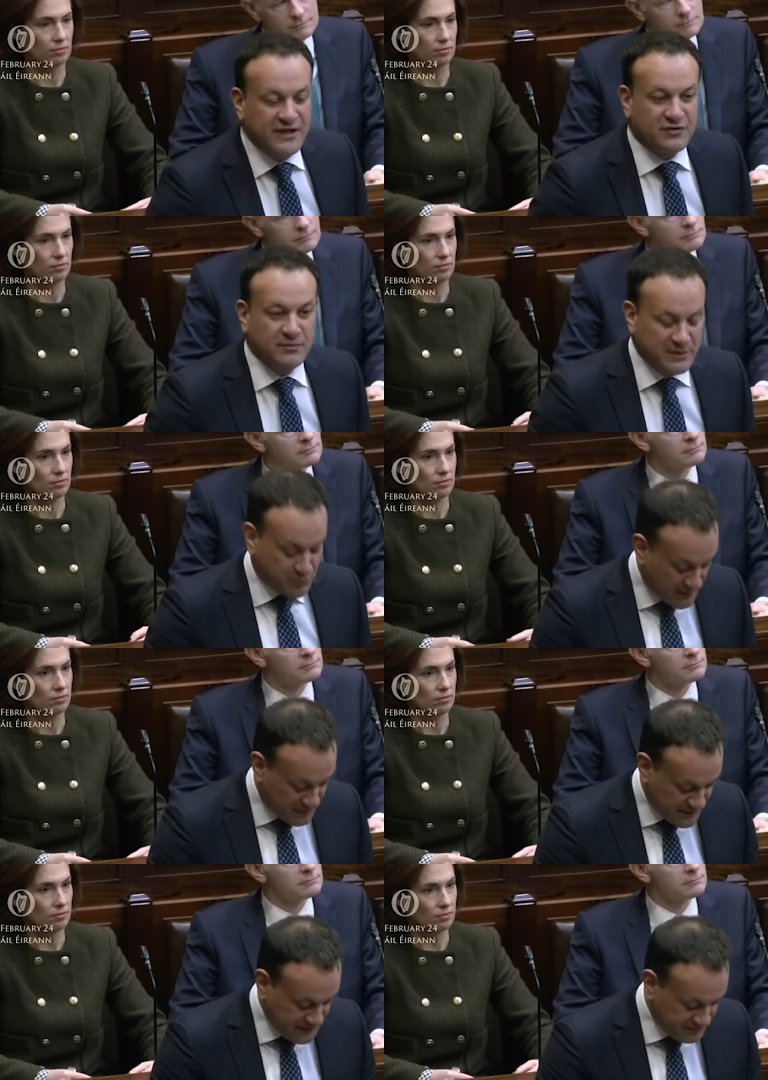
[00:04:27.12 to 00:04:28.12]
Speaker 1: or made
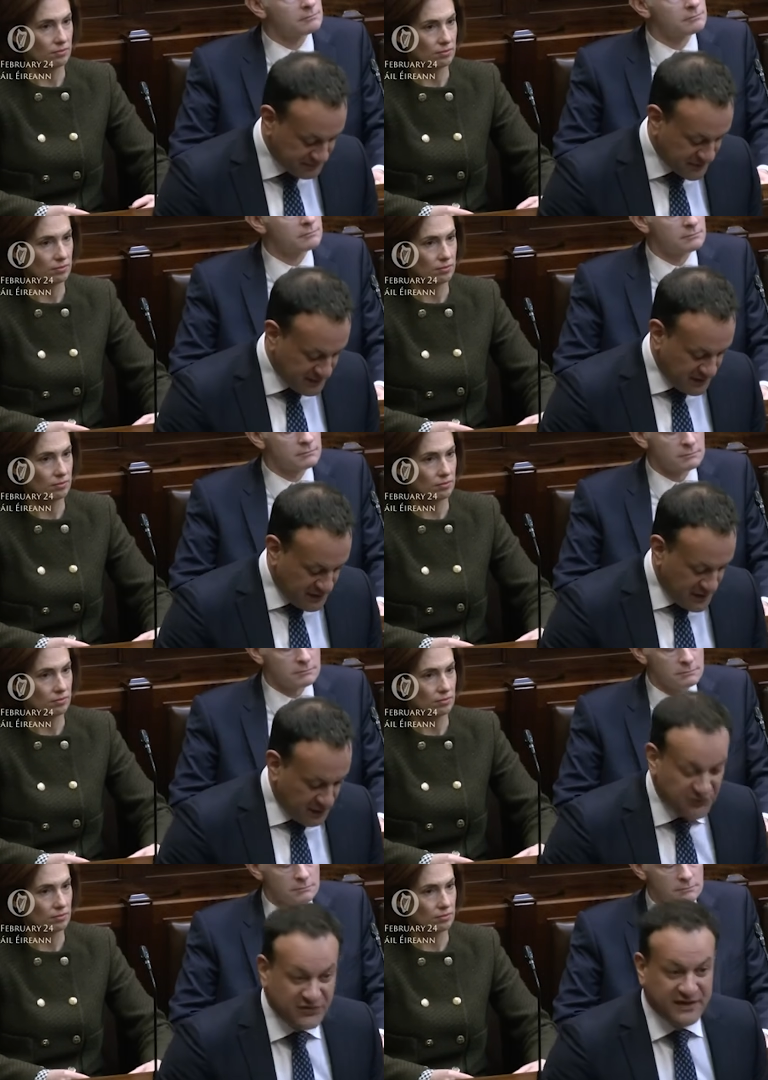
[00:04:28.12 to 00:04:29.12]
properly. Uh,
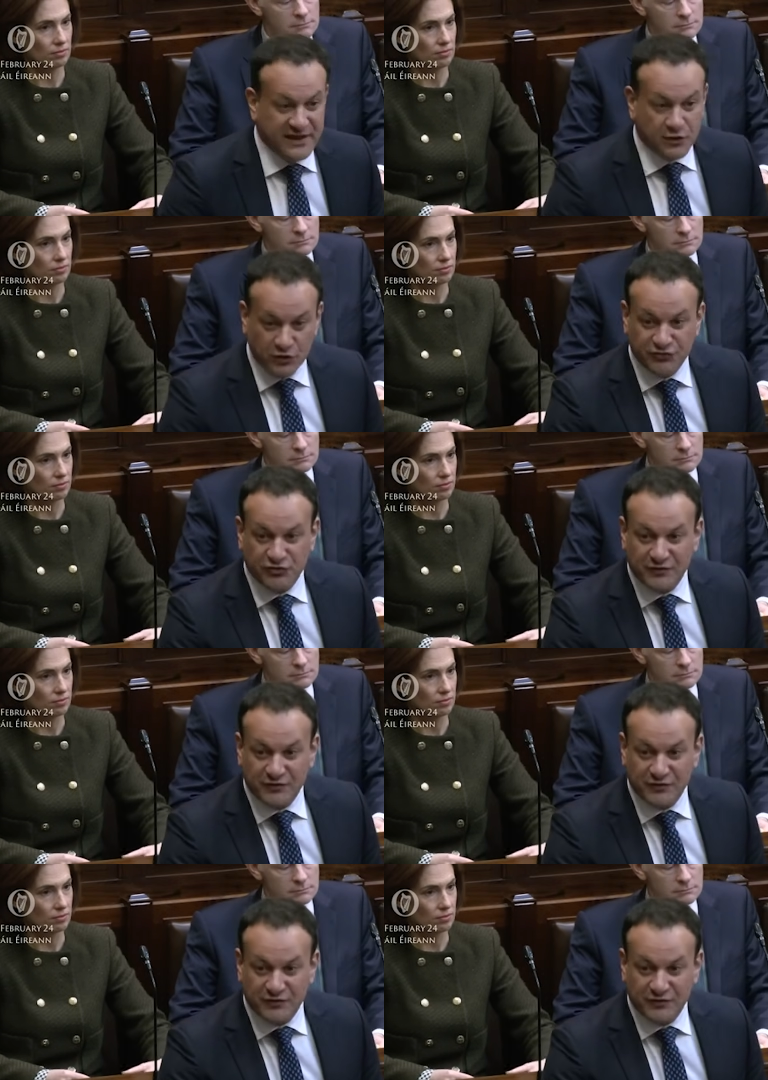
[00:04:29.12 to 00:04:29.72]
we see a culture of